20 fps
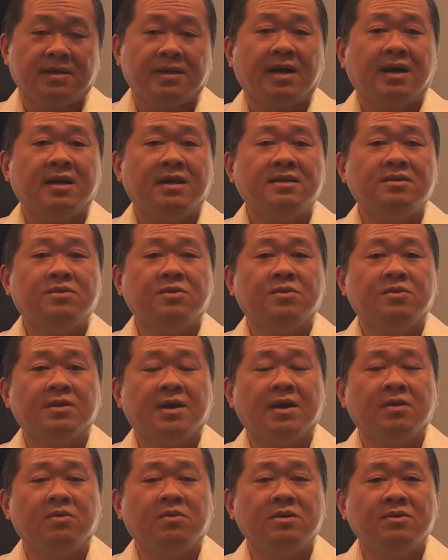I
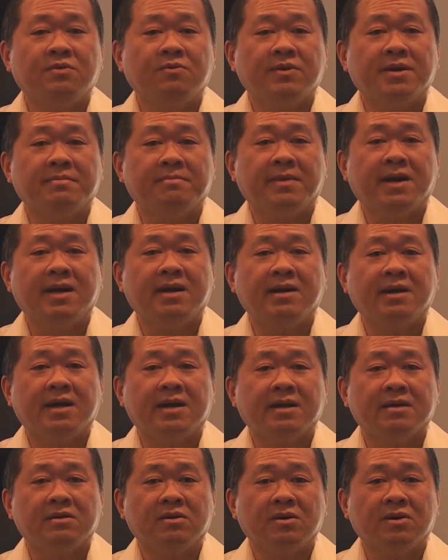want to remind
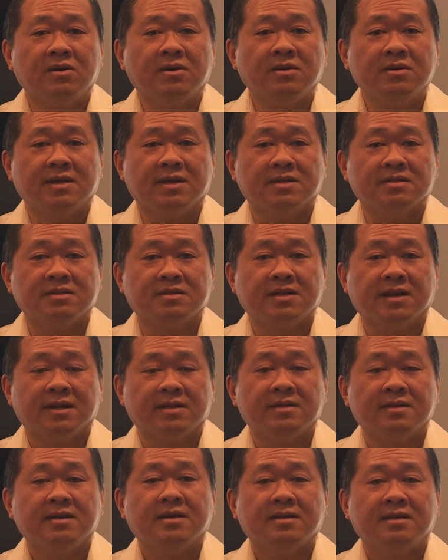our audience
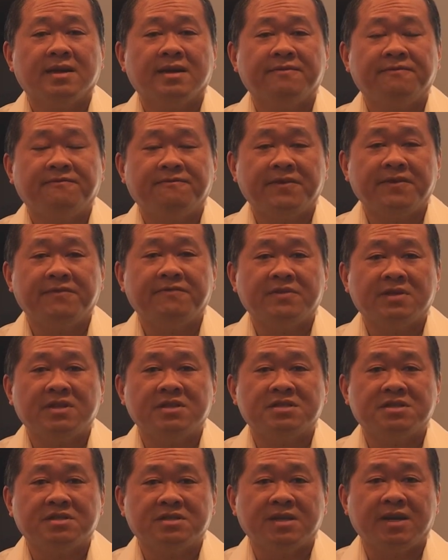that there are 50
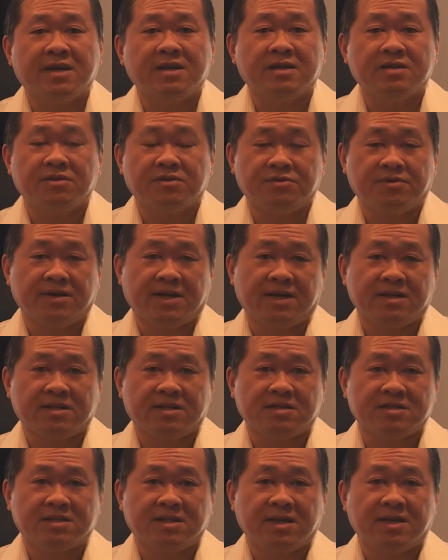states in the
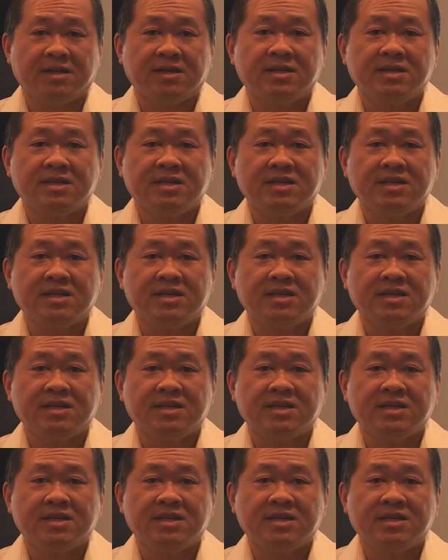United States.